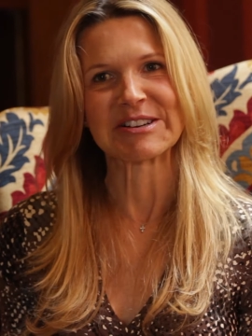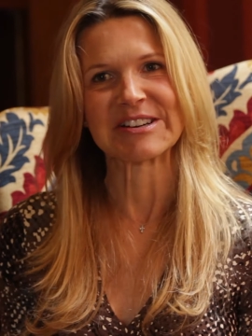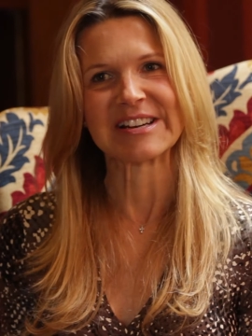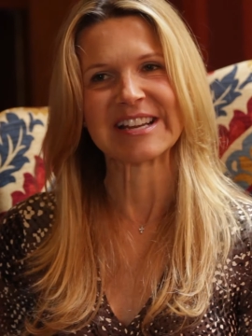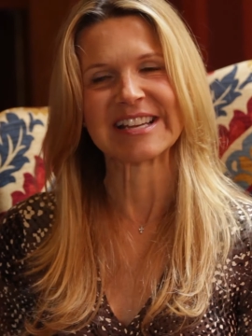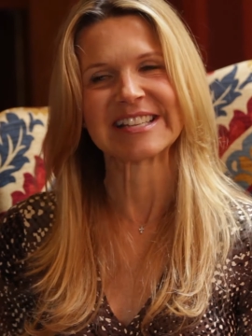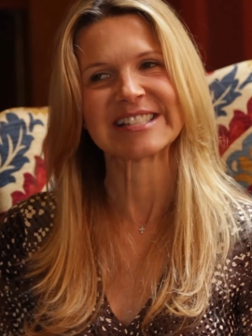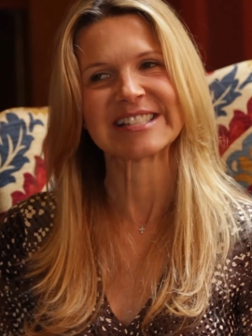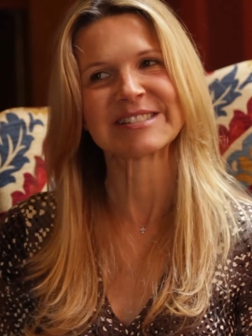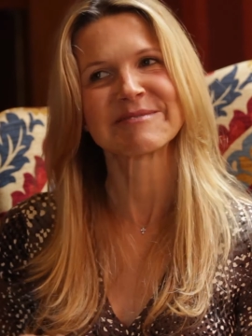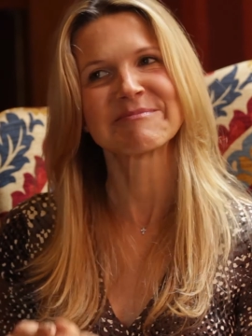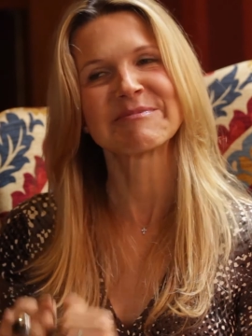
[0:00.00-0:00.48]
And
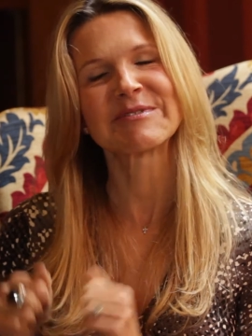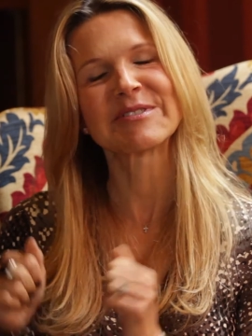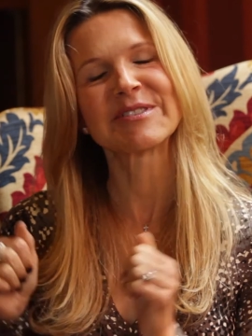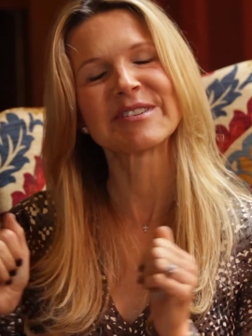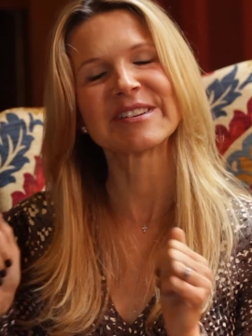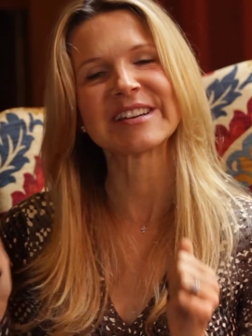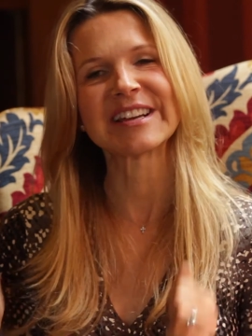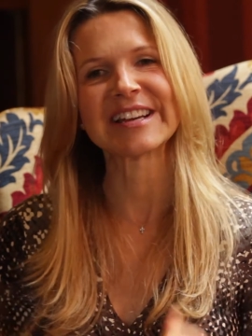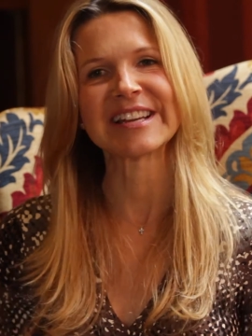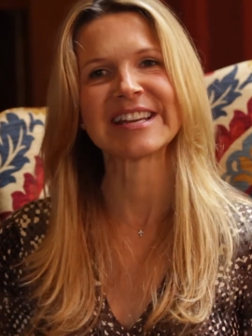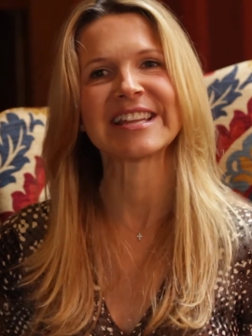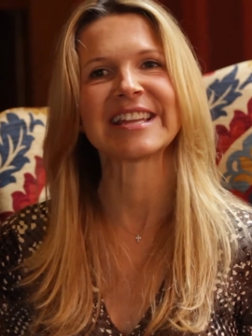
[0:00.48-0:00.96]
I said, well,
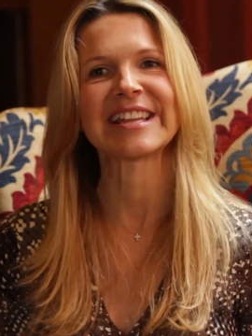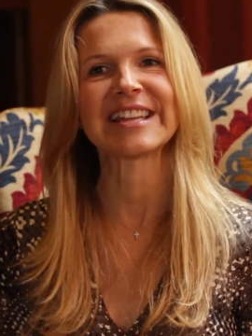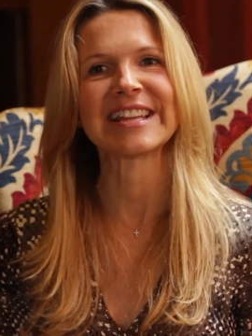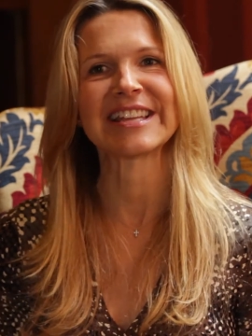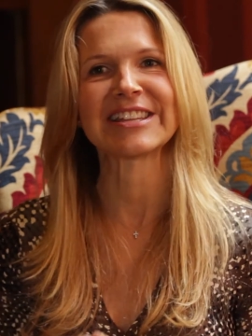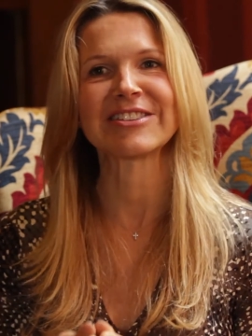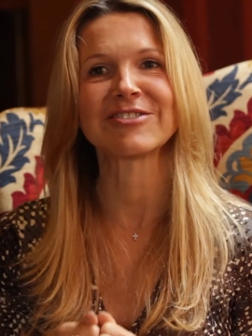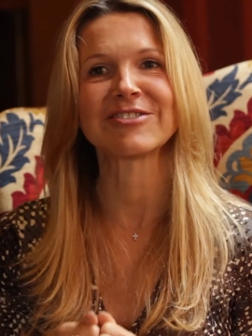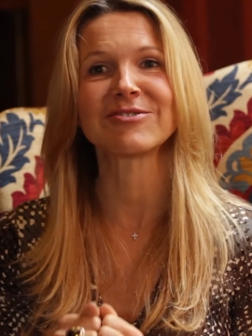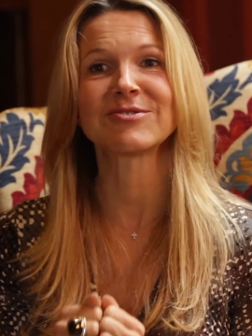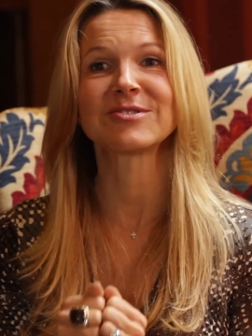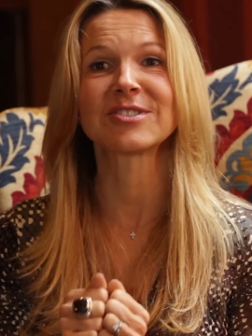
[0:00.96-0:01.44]
honey,
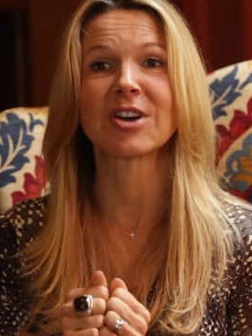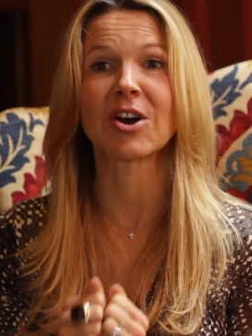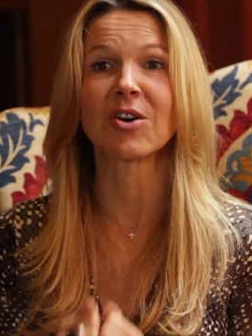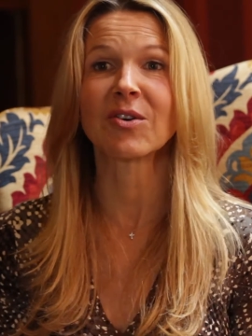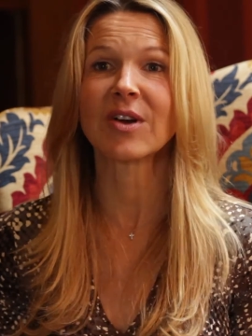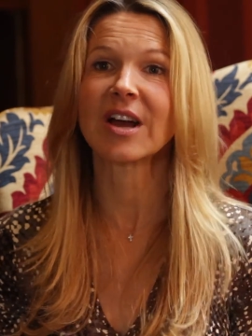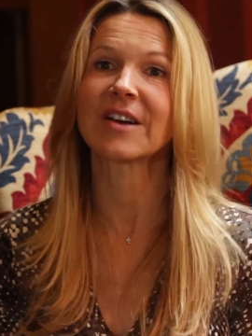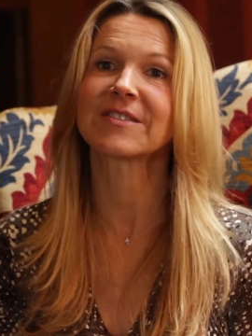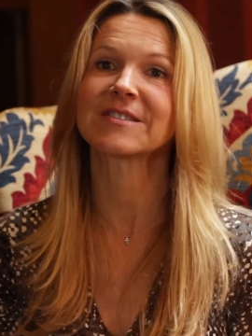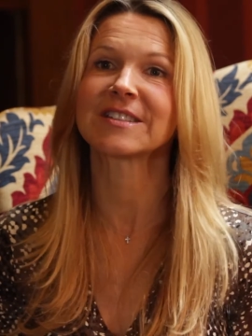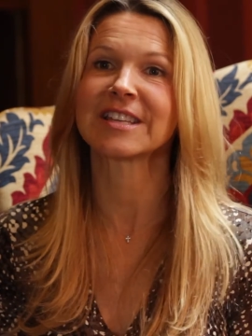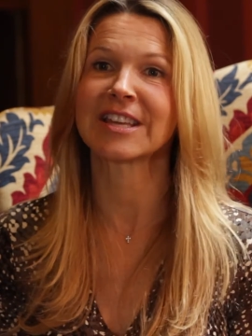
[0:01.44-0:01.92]
you don't
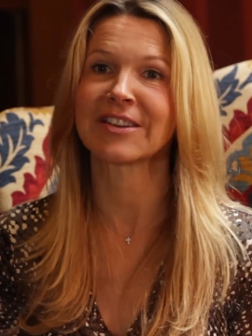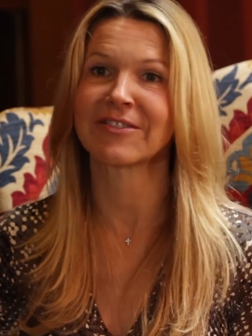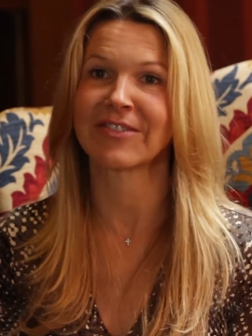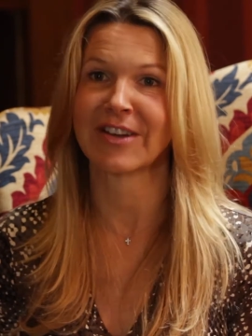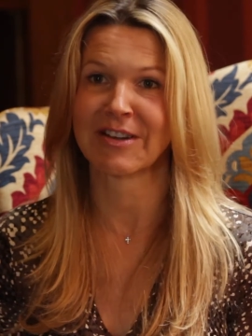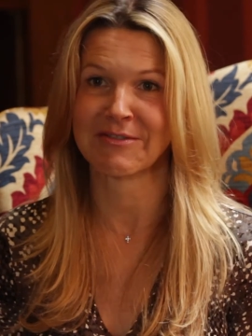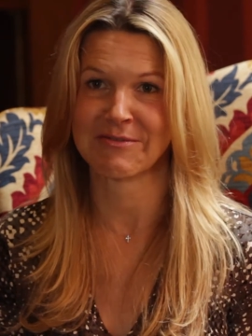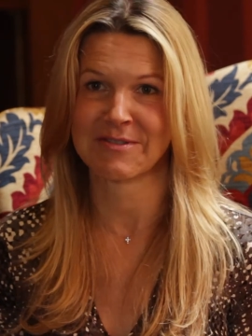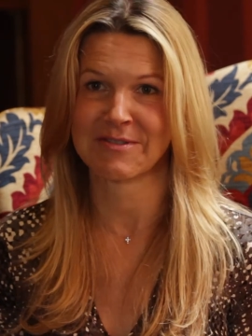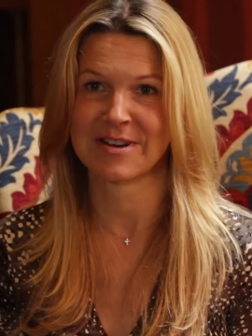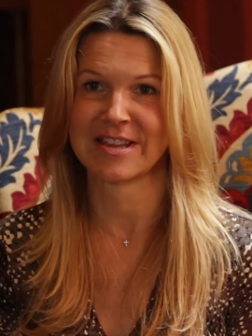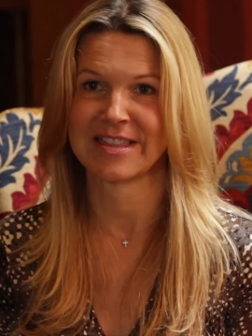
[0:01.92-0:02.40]
have to give
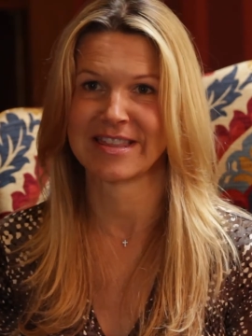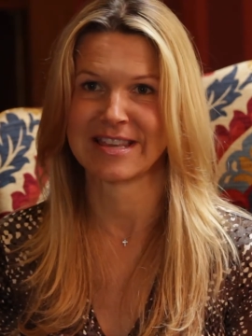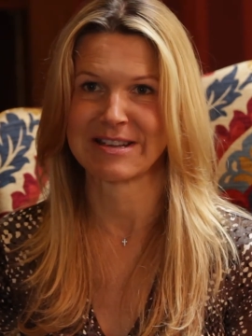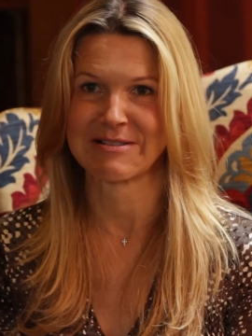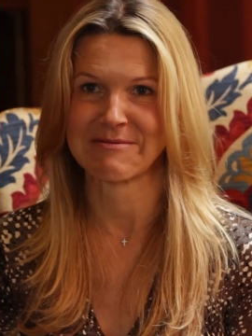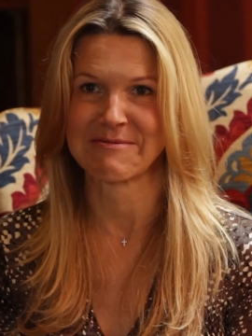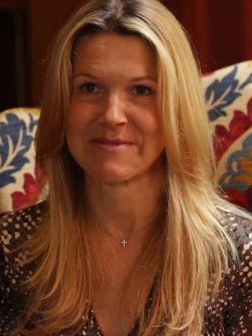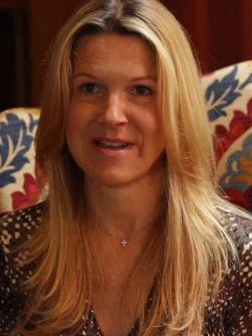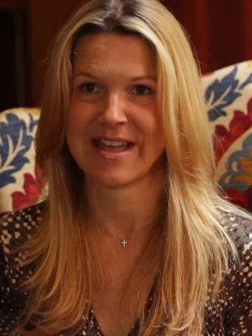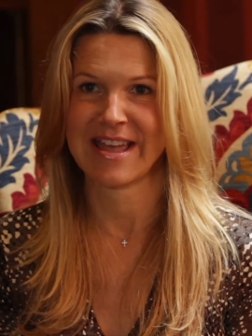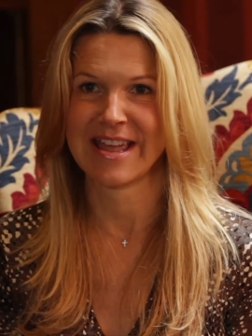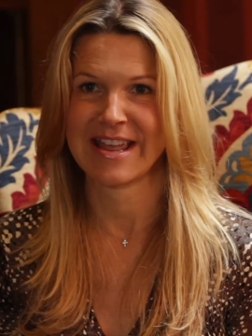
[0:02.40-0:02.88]
everything
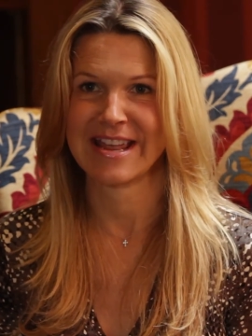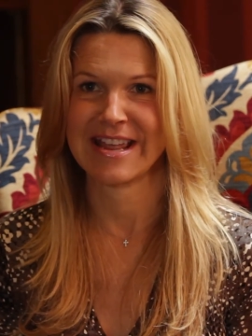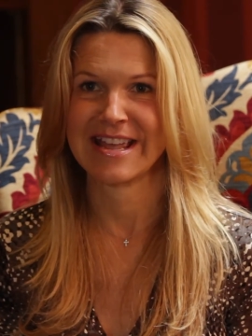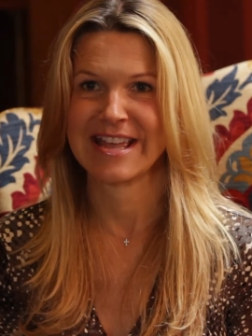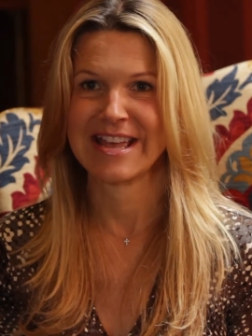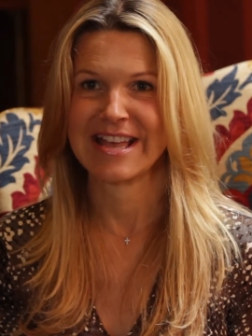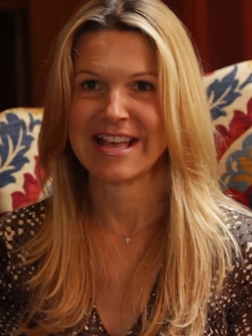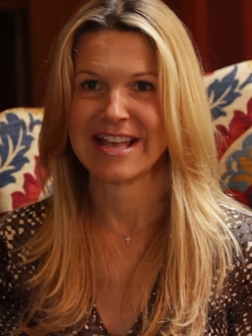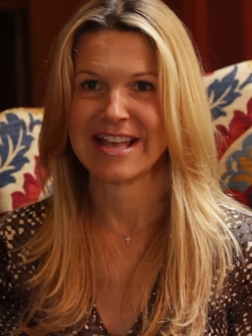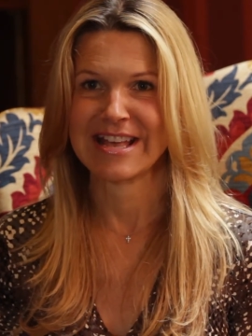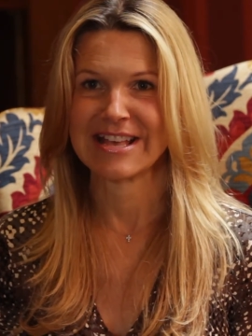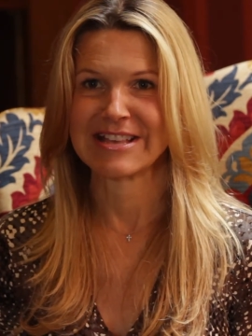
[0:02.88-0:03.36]
away.
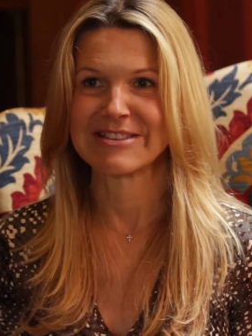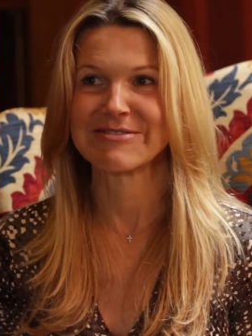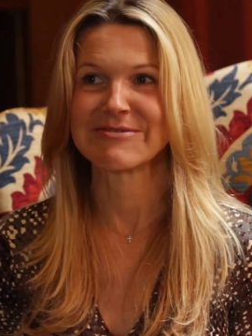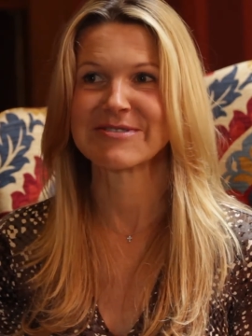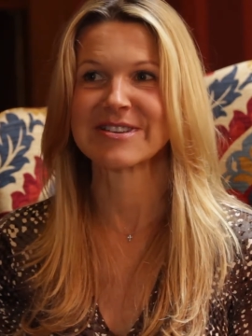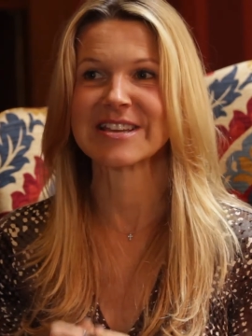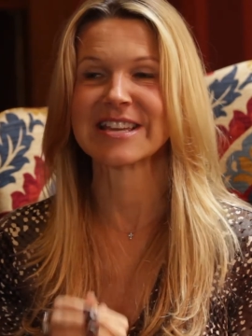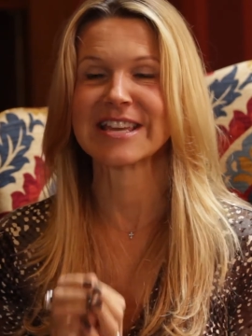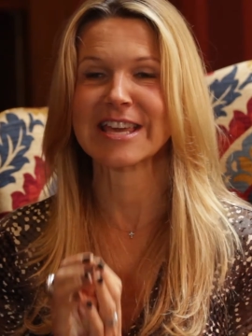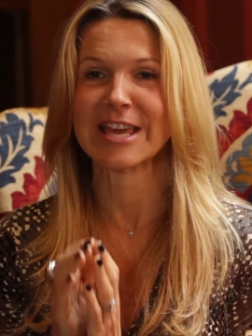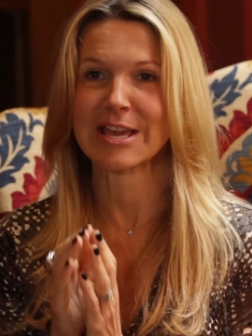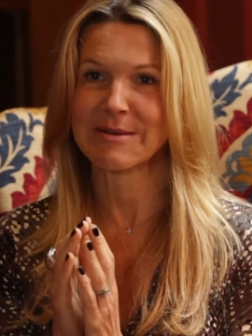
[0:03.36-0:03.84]
You
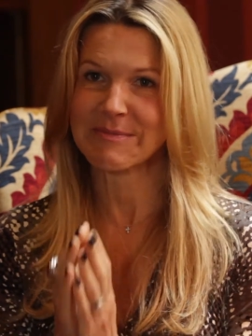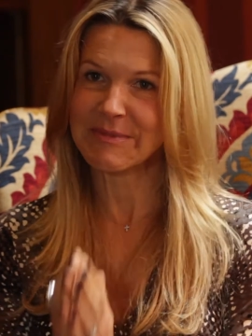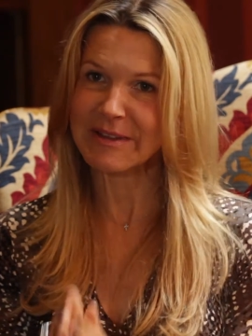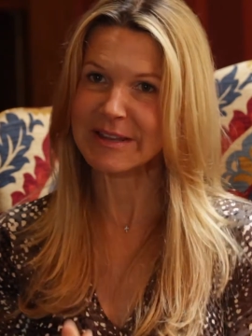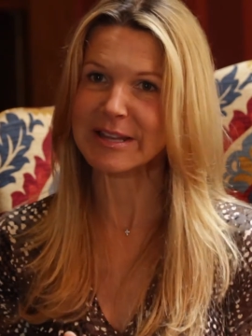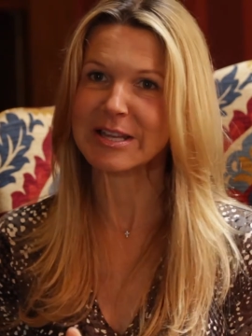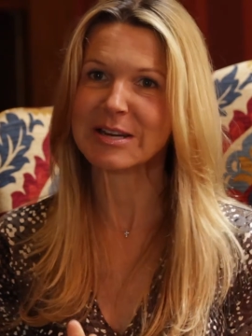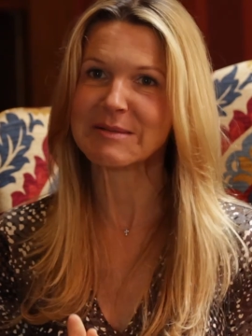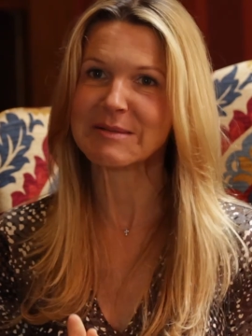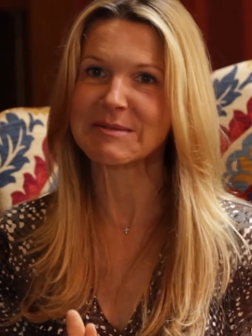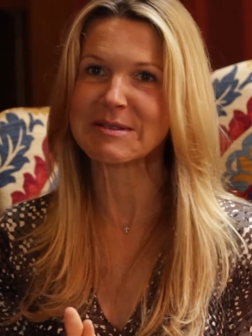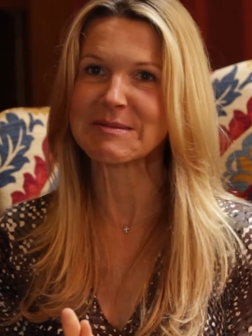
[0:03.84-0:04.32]
can keep a
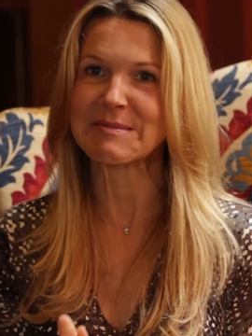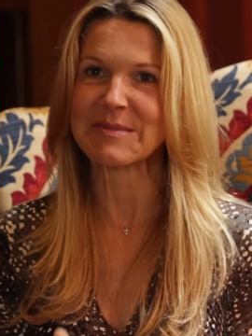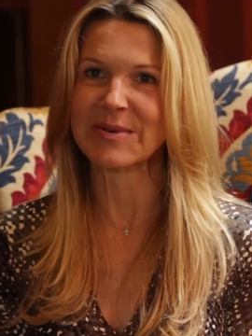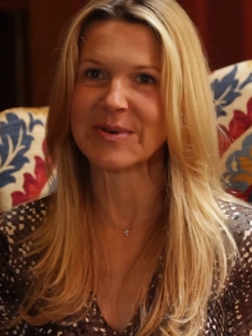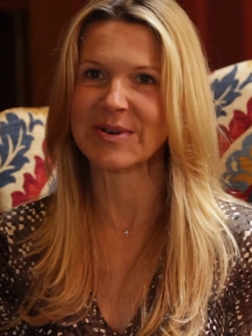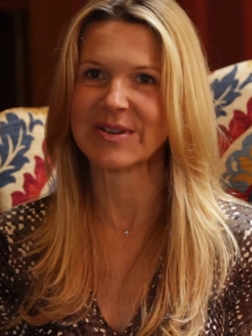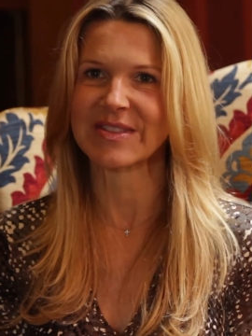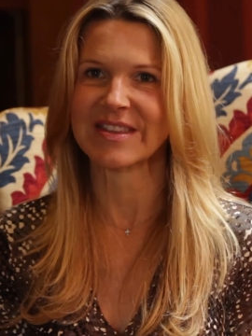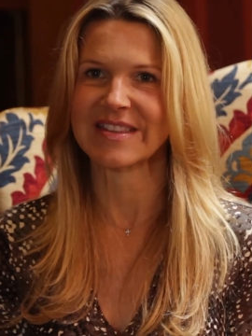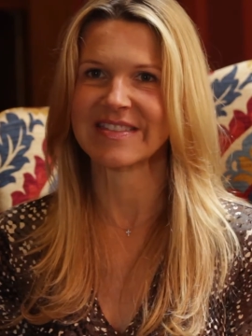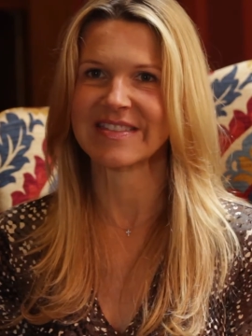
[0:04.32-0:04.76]
little bit more than